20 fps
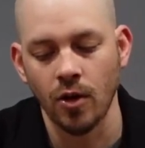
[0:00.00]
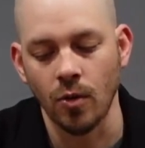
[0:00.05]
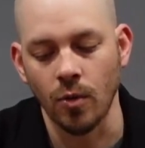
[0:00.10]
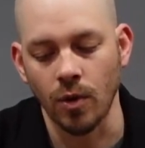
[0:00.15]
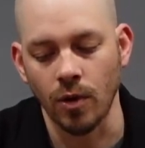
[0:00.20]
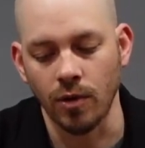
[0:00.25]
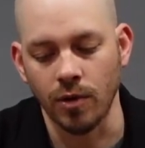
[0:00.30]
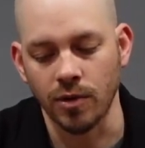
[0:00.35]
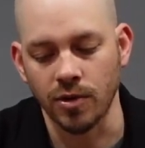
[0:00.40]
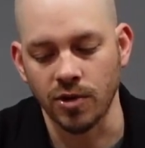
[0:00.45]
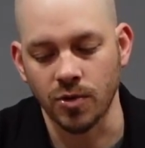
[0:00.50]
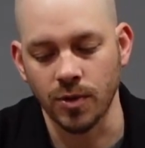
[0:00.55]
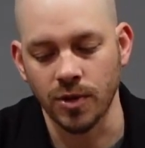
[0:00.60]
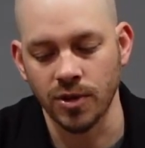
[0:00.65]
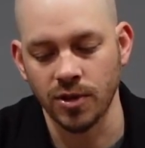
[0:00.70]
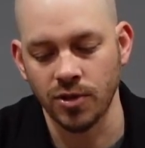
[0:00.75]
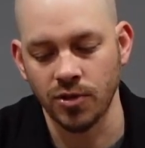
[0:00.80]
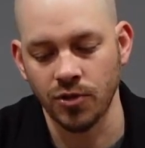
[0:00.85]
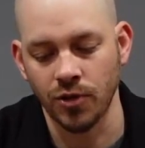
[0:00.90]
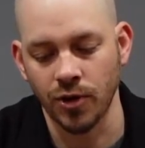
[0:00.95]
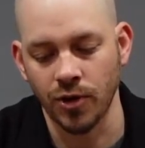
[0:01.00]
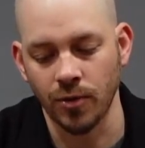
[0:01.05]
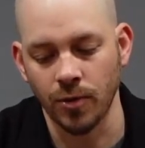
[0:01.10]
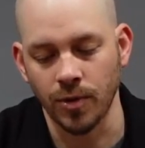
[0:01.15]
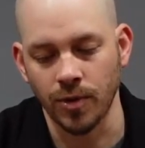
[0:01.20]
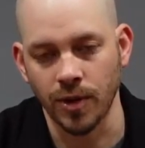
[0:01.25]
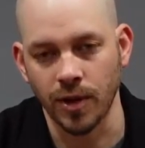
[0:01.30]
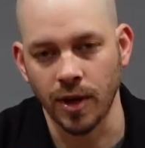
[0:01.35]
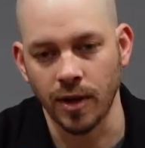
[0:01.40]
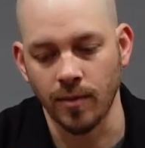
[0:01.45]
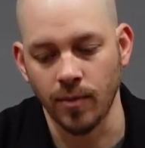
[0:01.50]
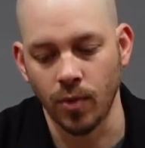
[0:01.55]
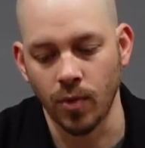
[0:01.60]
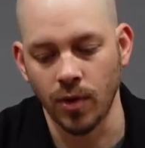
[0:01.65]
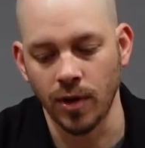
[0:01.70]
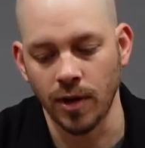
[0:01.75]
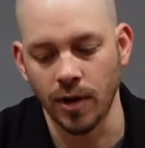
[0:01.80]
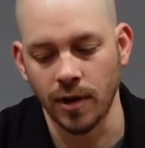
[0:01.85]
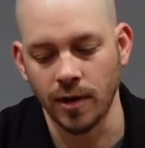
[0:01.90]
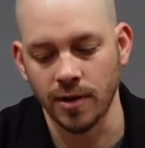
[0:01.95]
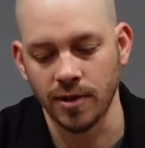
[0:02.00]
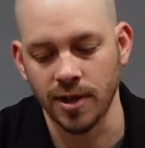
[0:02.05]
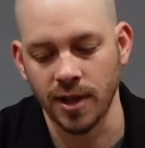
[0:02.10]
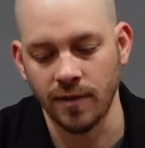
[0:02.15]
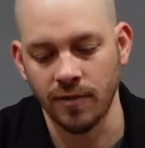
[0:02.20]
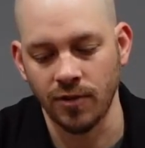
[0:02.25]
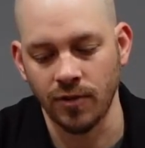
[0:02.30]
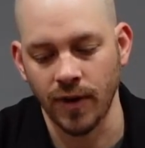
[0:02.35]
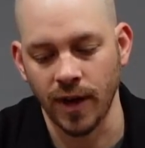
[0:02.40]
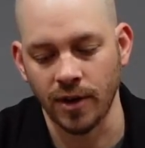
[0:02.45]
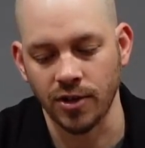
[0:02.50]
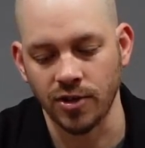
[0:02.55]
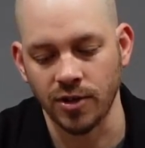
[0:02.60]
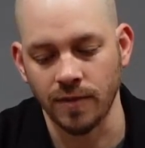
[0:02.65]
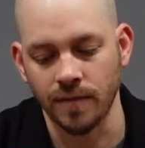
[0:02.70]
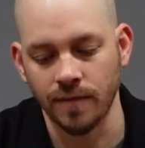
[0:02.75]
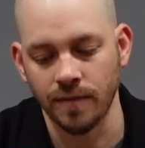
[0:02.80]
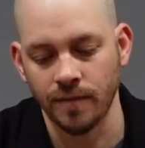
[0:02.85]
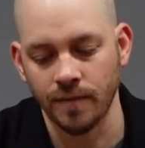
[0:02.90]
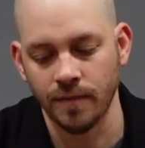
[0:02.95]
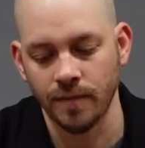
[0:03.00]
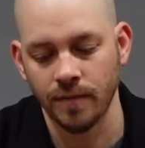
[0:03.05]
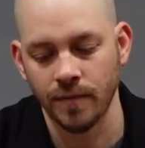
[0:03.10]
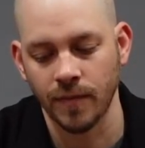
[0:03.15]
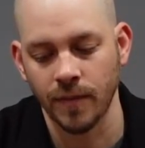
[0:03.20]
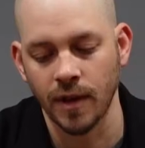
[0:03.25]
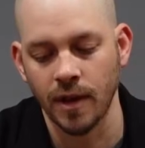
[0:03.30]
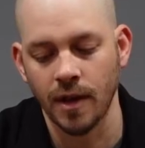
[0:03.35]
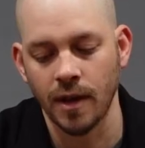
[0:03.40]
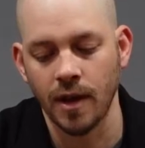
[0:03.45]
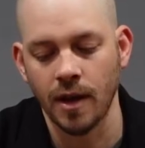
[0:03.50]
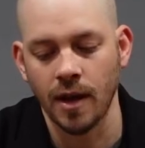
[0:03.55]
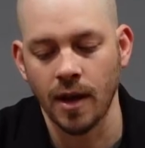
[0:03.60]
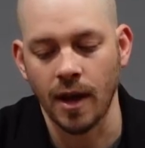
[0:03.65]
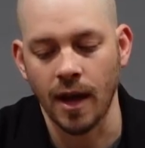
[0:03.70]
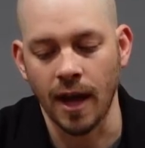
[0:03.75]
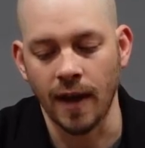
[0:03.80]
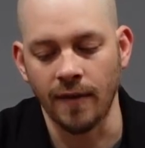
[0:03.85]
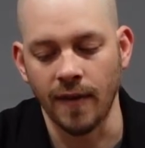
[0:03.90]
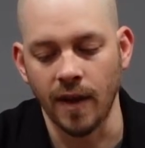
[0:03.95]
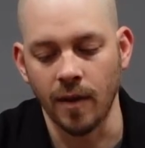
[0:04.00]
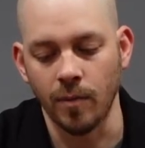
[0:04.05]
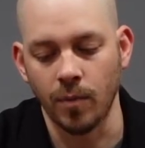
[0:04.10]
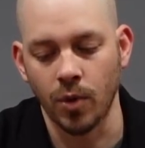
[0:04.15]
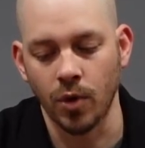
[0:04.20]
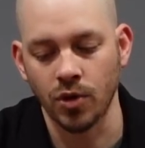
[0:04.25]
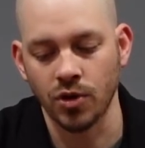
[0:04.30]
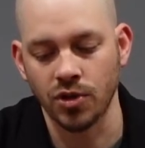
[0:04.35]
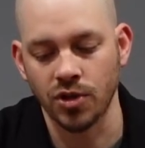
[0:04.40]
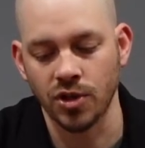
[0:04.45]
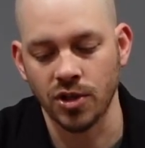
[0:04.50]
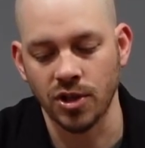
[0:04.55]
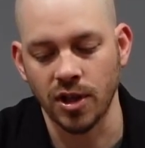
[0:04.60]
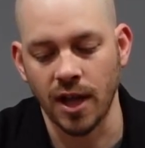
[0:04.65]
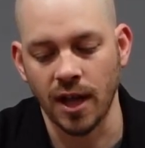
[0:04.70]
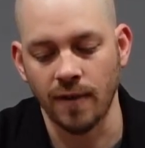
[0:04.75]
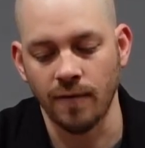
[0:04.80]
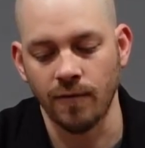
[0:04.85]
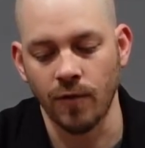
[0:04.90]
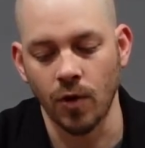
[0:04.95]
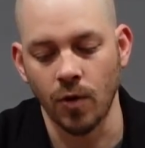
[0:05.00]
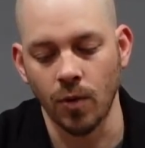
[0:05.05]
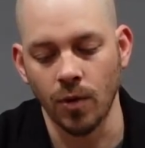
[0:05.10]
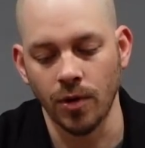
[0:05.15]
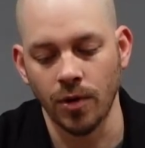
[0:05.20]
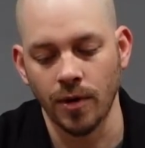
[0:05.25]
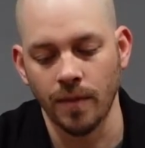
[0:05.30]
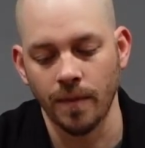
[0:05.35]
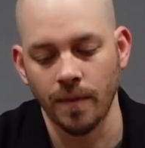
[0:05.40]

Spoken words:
we're going to squeeze the trigger with the gun pointed in a safe direction, and then push the slide forward.